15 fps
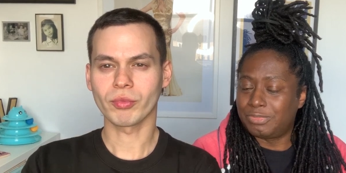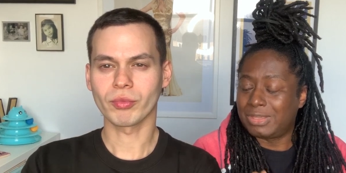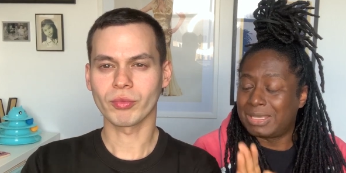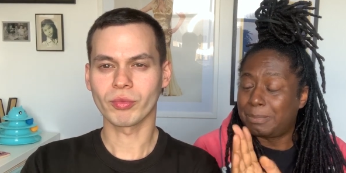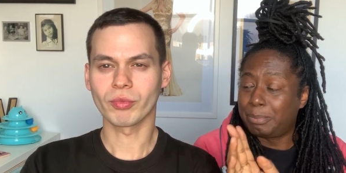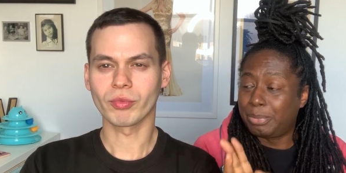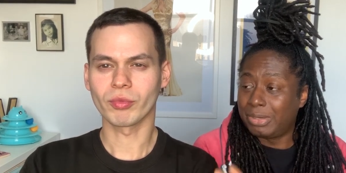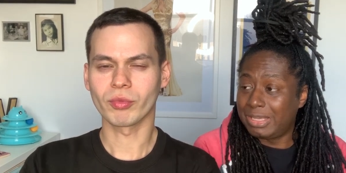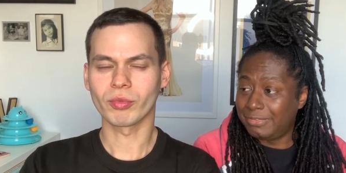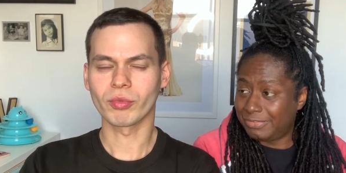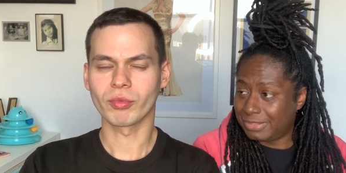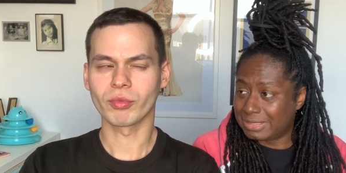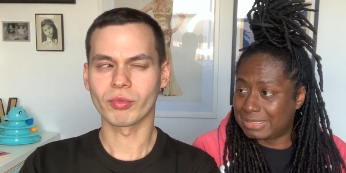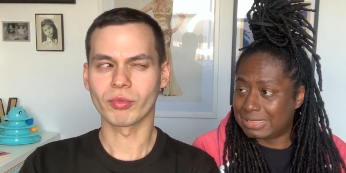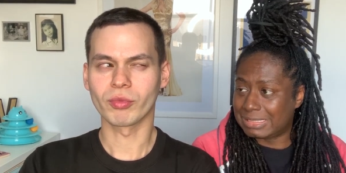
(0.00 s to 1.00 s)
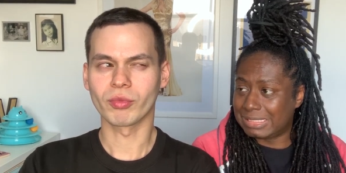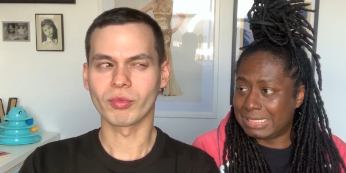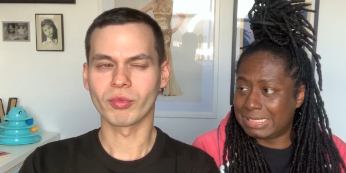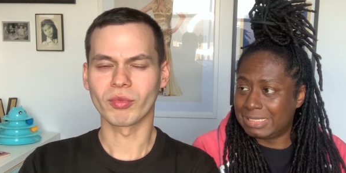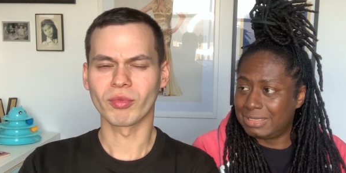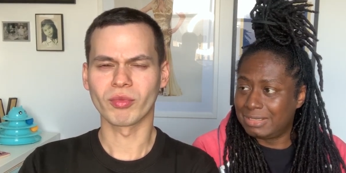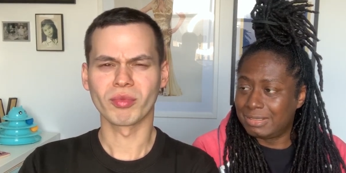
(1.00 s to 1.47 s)
Speaker 1: Previously,
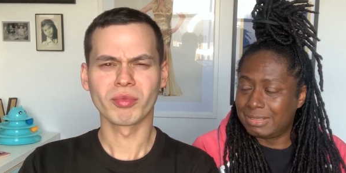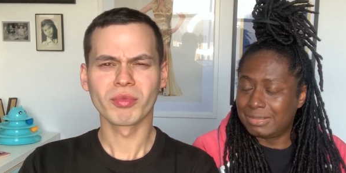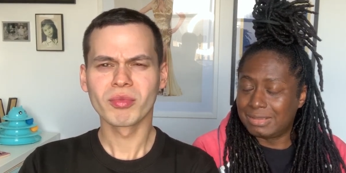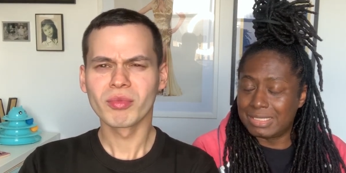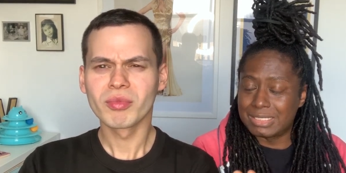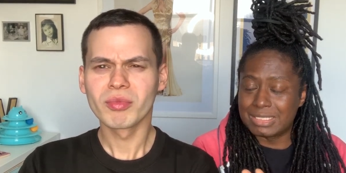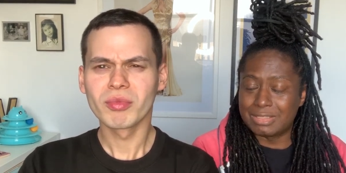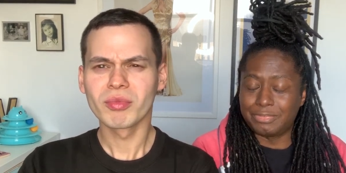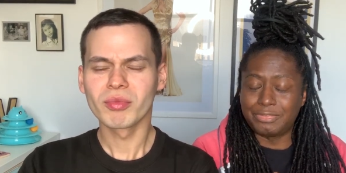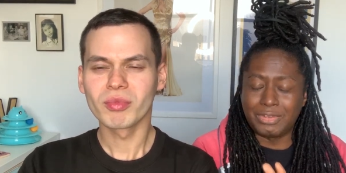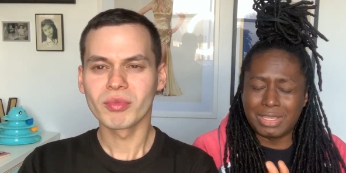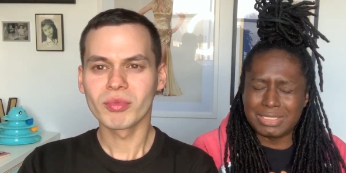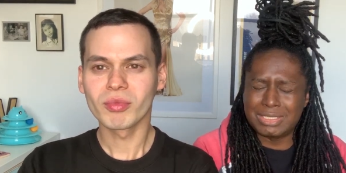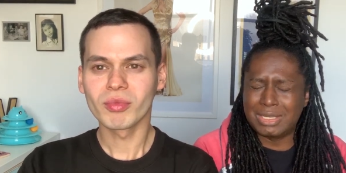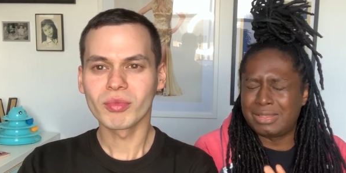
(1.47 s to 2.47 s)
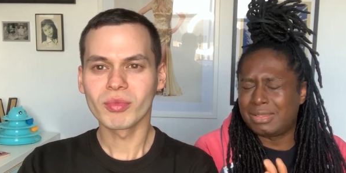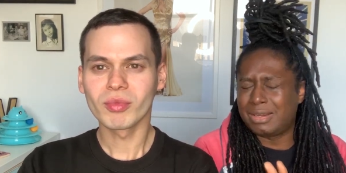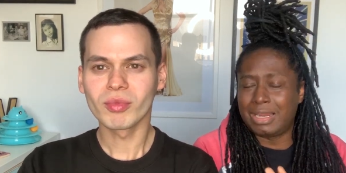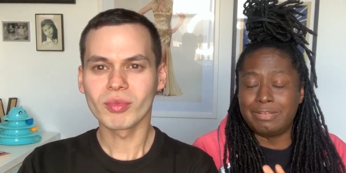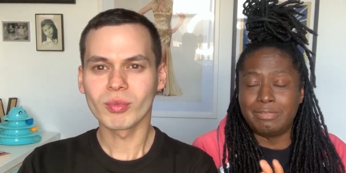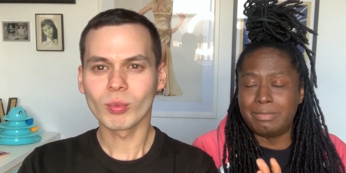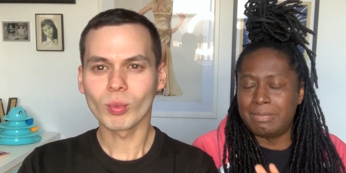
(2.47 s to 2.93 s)
this is the first year that I
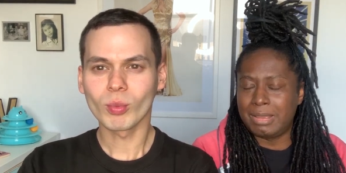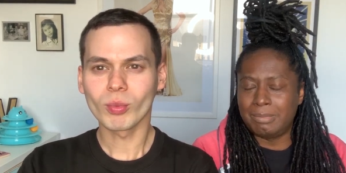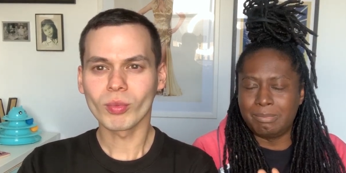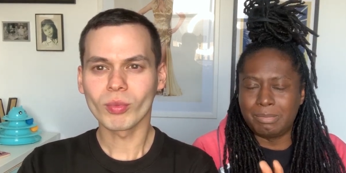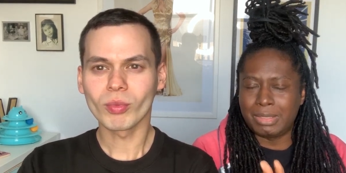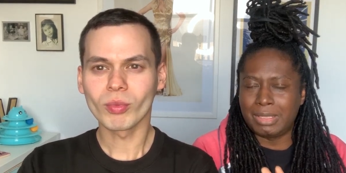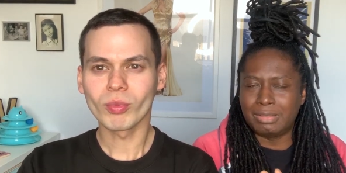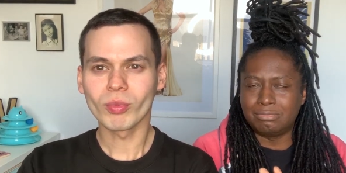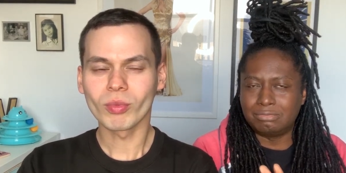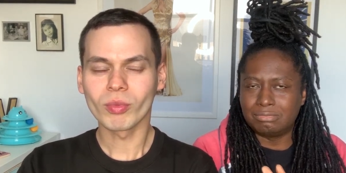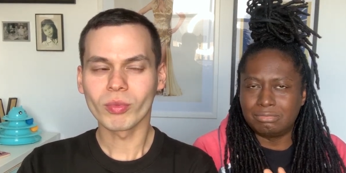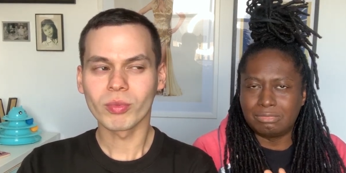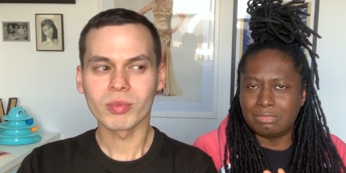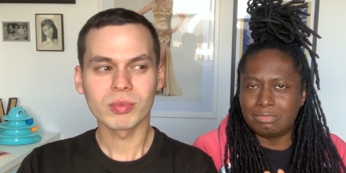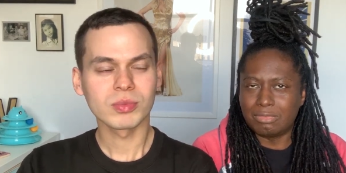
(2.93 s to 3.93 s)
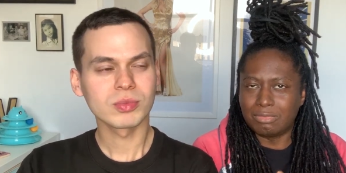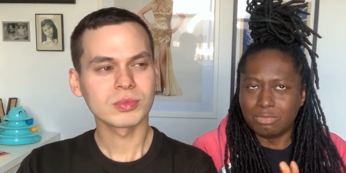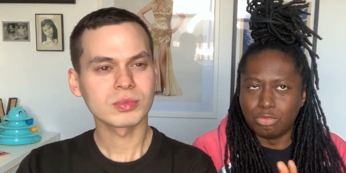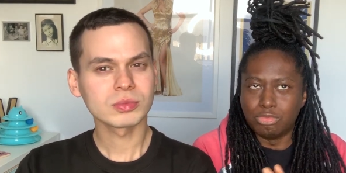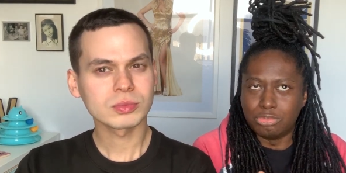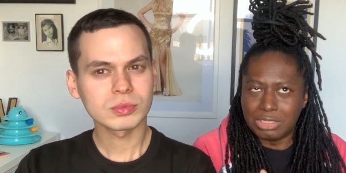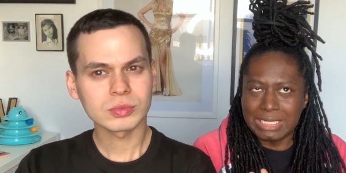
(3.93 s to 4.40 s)
remember
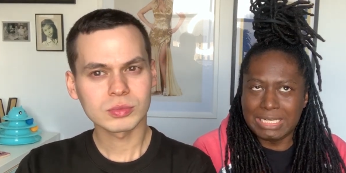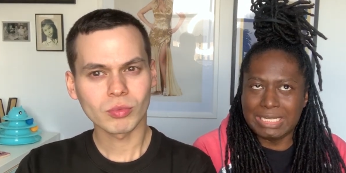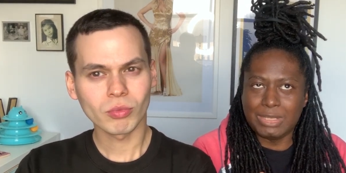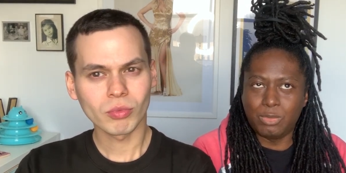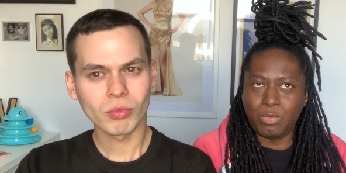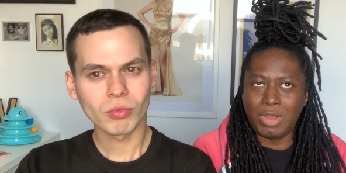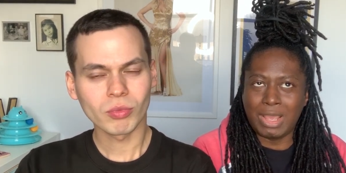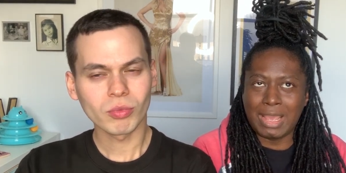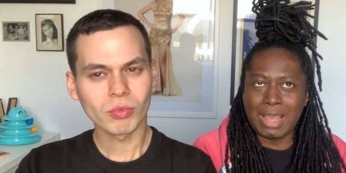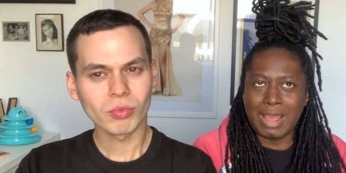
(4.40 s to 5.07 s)
really where